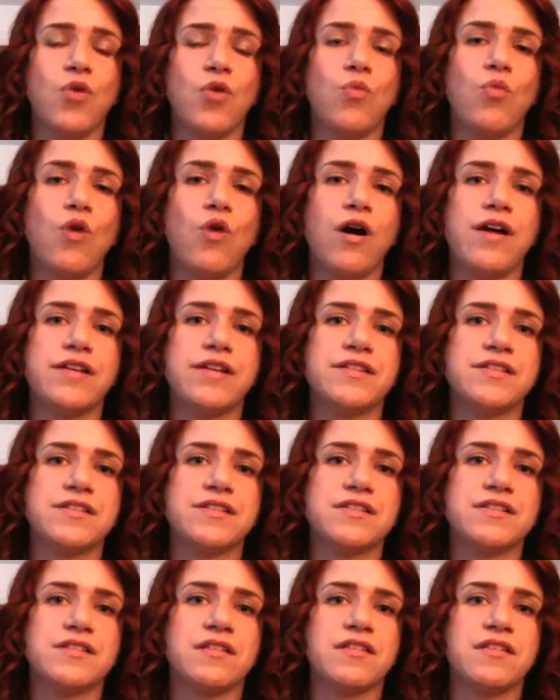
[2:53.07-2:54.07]

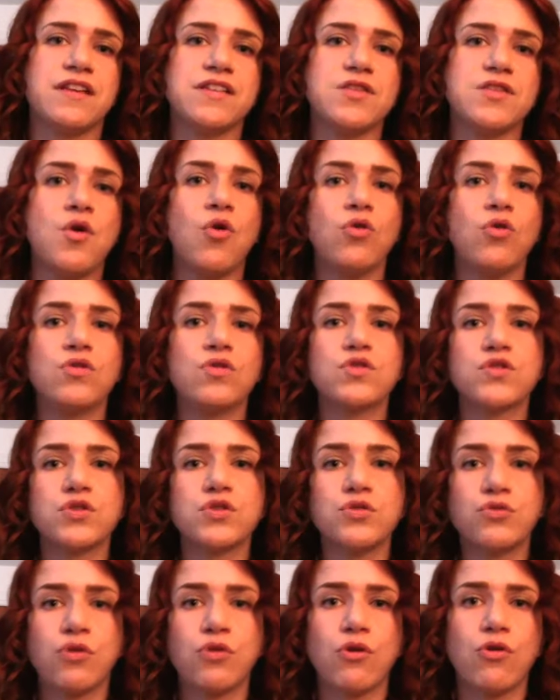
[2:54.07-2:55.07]
was this whole
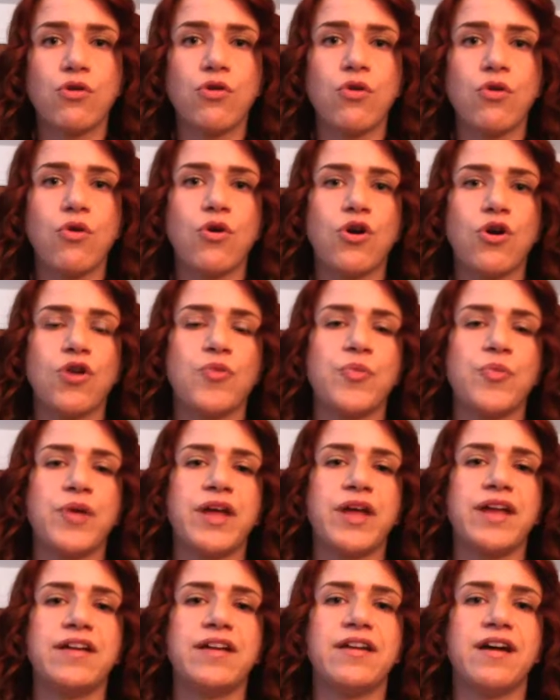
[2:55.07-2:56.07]
Sucrocorp
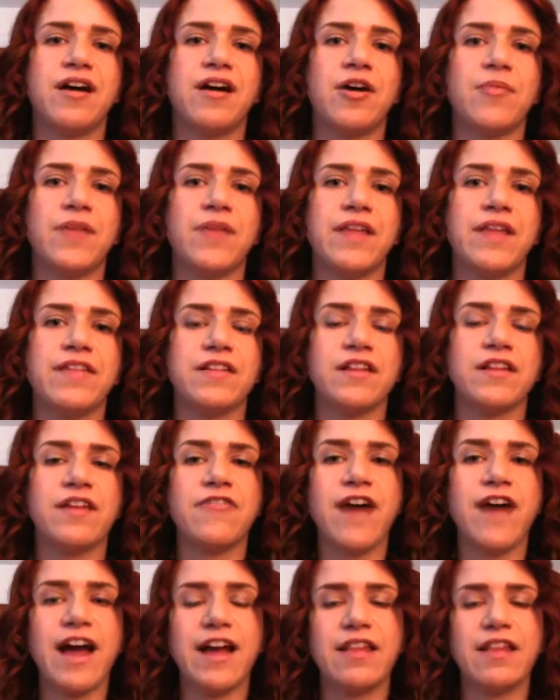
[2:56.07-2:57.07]
and the
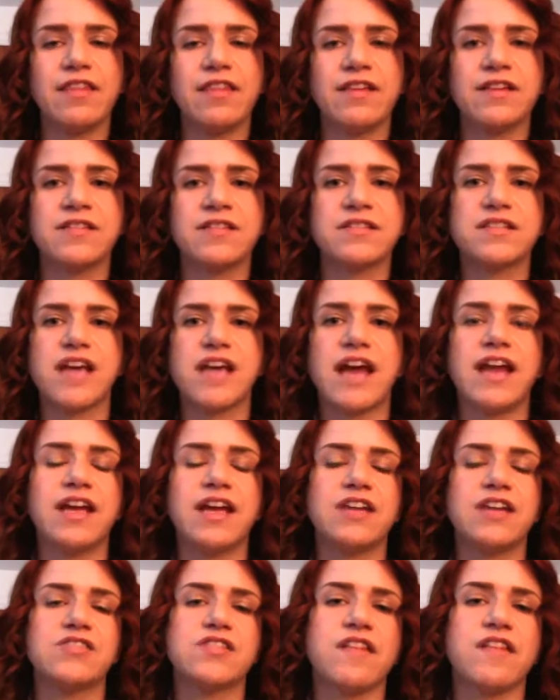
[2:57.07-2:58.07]
Leviathans
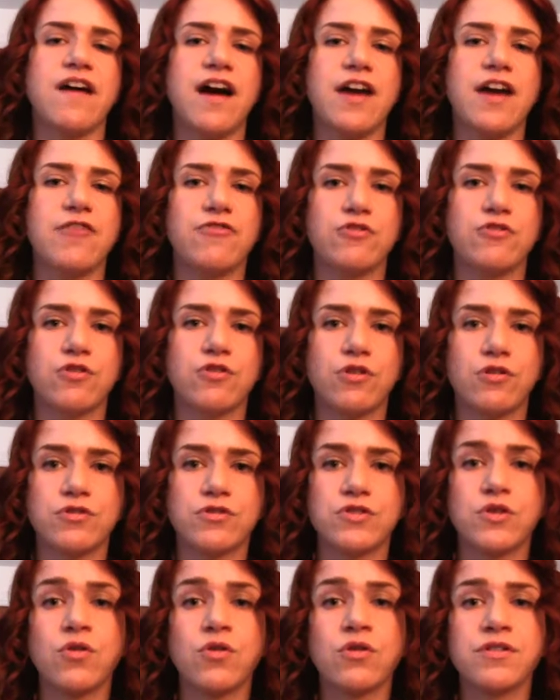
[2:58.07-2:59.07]
getting into the high
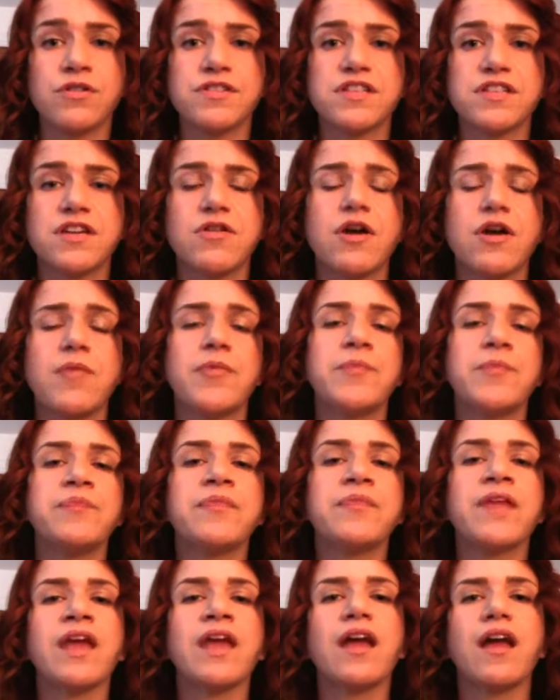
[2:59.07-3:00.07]
fructose corn syrup.
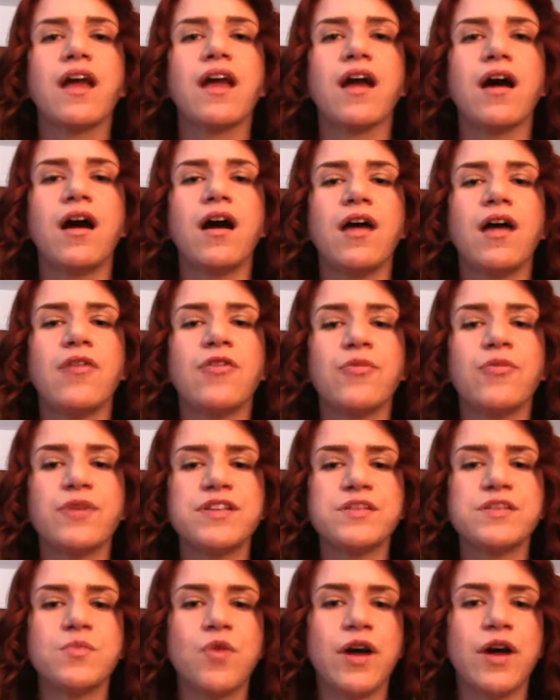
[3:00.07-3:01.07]
The
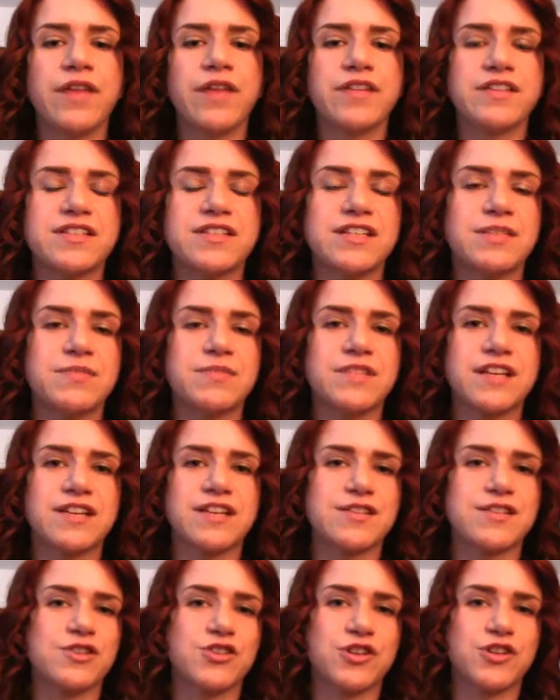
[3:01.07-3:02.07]
reason why seems
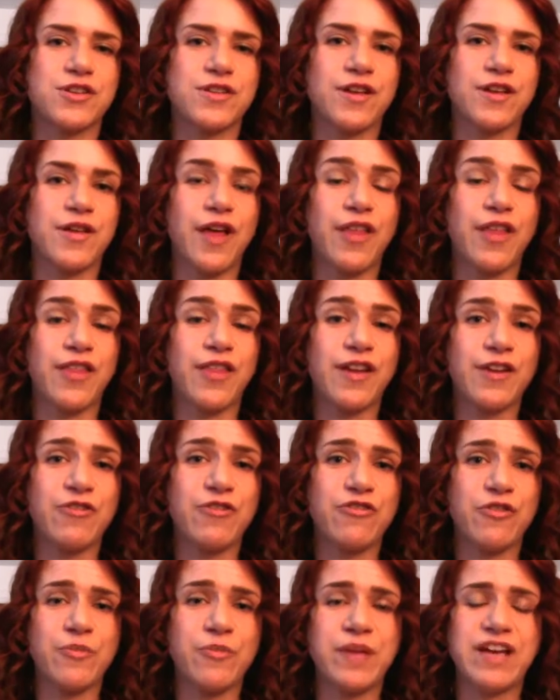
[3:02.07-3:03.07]
like such a
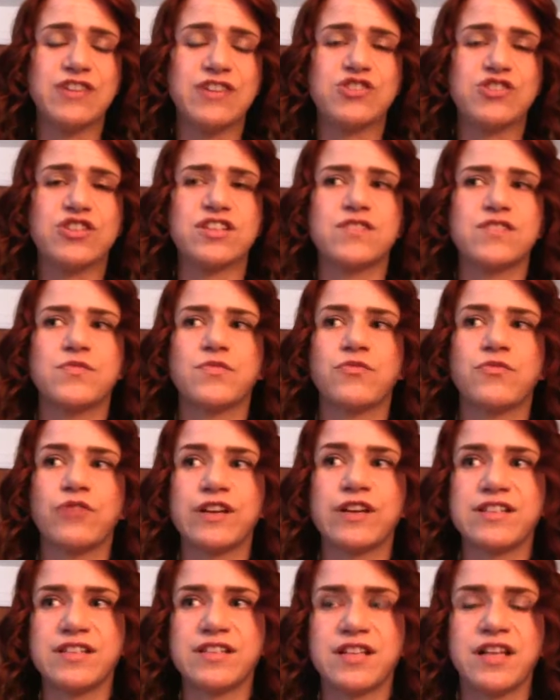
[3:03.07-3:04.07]
thing for me is just
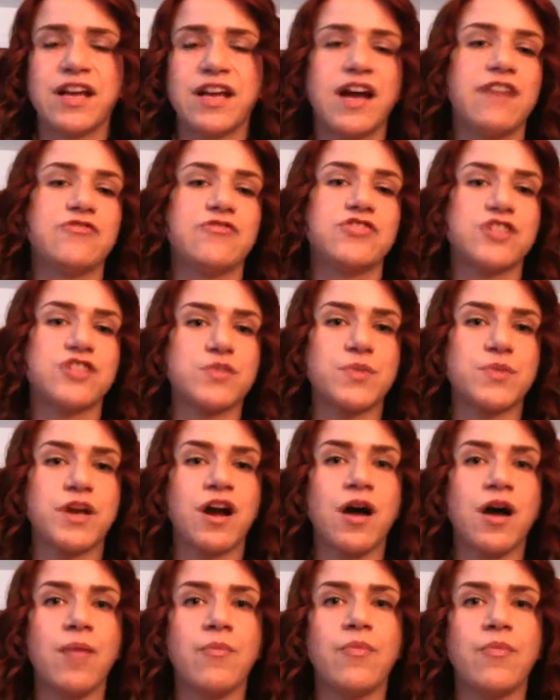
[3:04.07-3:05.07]
recently I've just
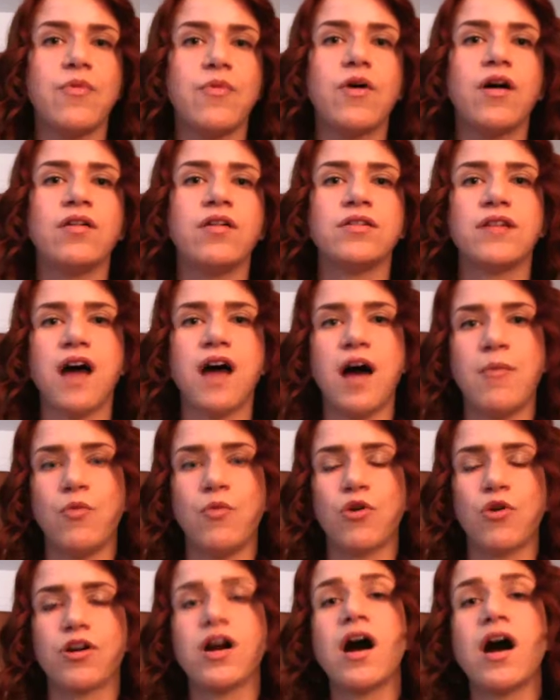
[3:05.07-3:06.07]
become a lot
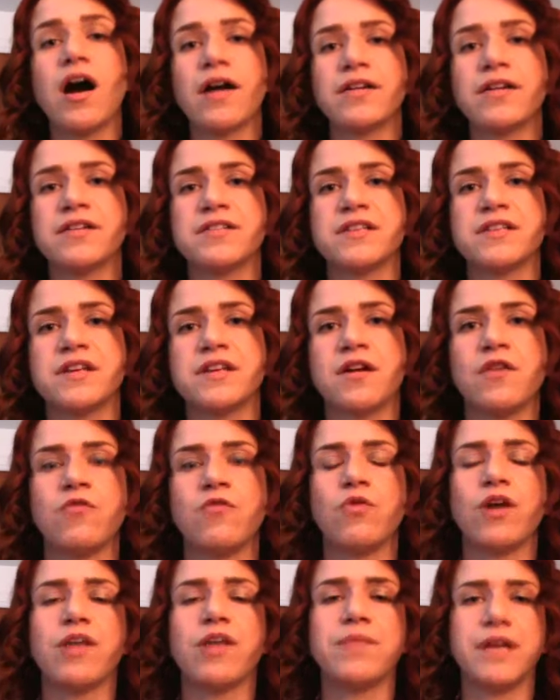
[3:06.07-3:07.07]
more cognizant
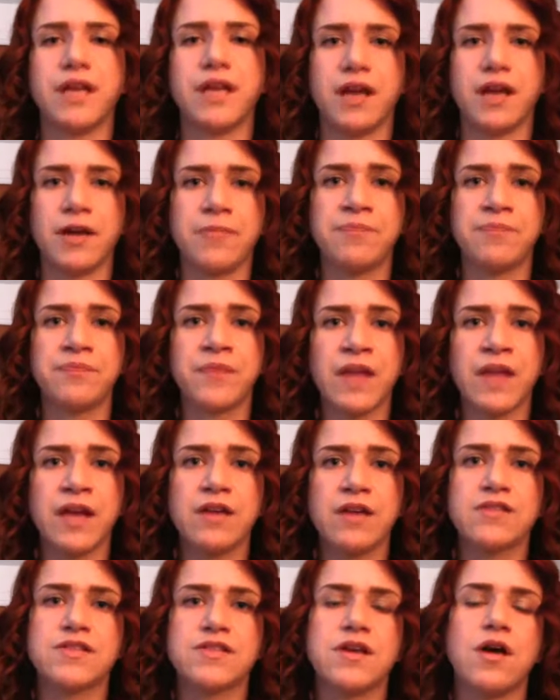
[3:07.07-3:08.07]
of what I'm eating.
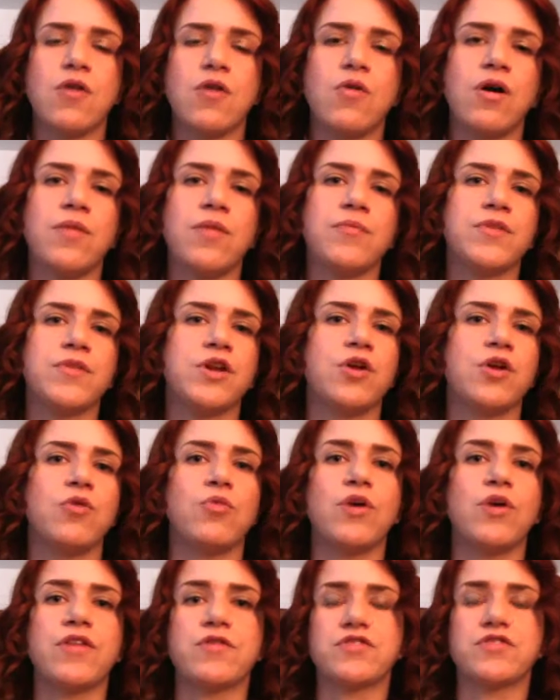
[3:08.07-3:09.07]
So,
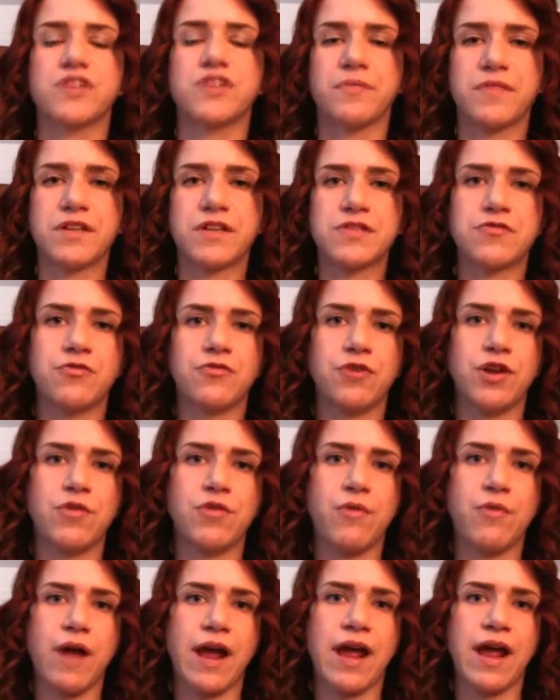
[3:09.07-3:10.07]
whether something's
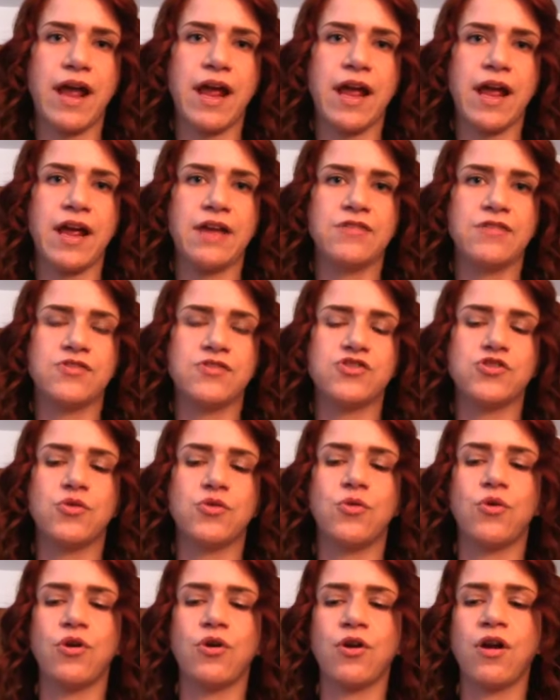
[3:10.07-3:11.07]
free range
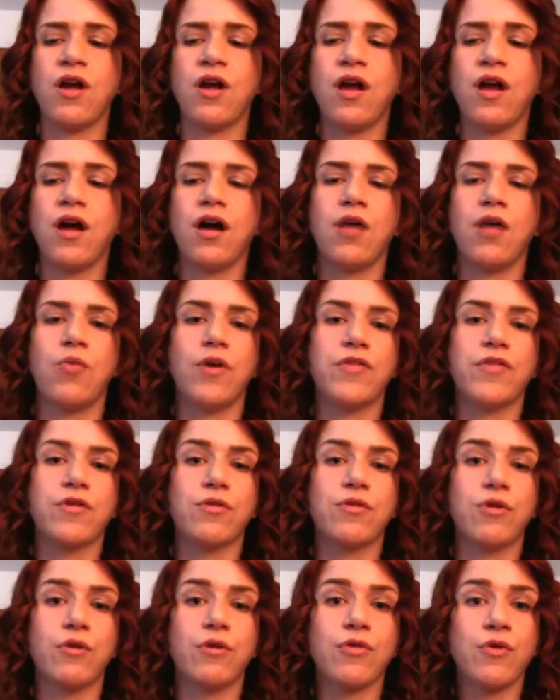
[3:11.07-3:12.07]
or
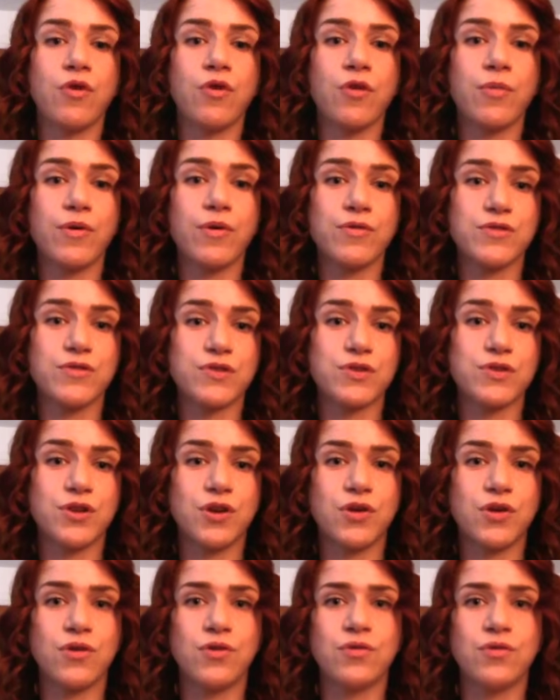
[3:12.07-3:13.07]
whether growth hormones are
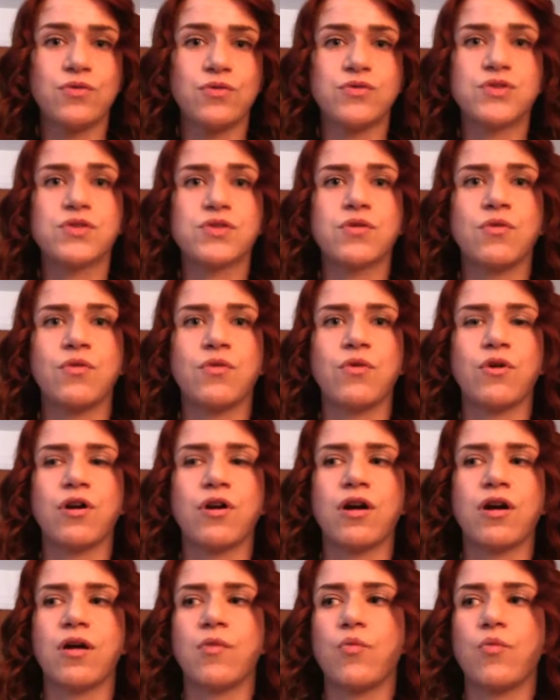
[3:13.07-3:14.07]
used
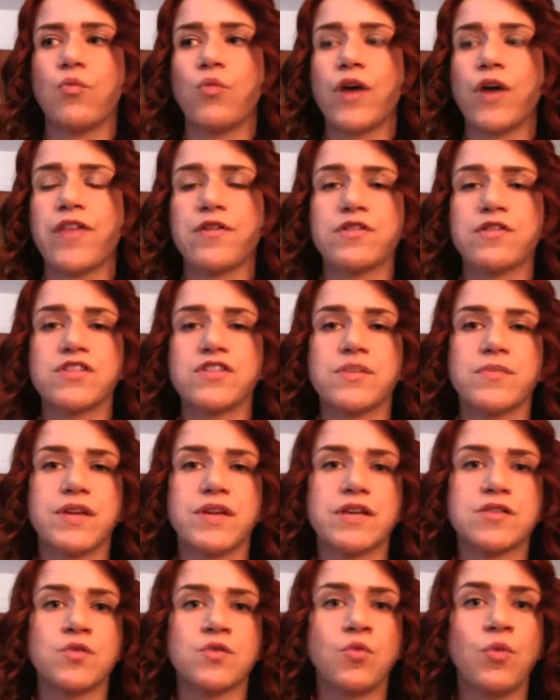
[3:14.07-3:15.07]
or whether
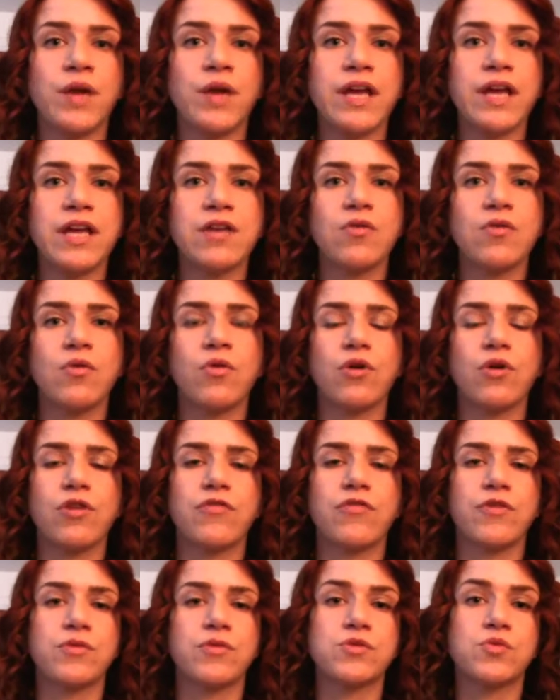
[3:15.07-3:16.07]
something is wheat
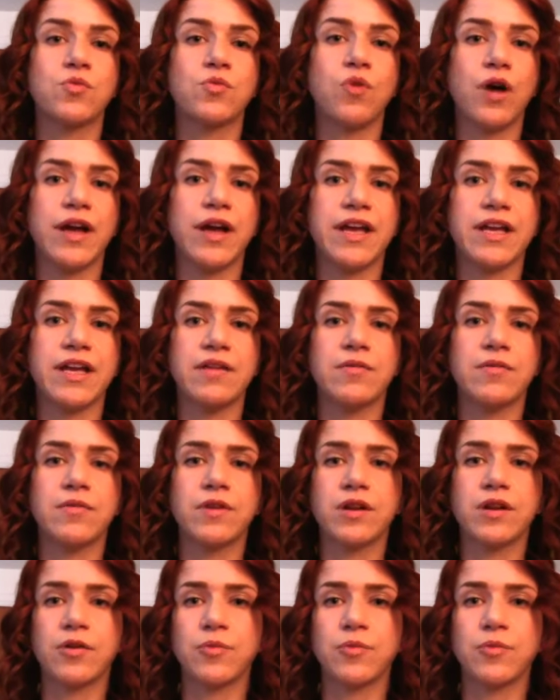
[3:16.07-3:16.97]
or if it was white and,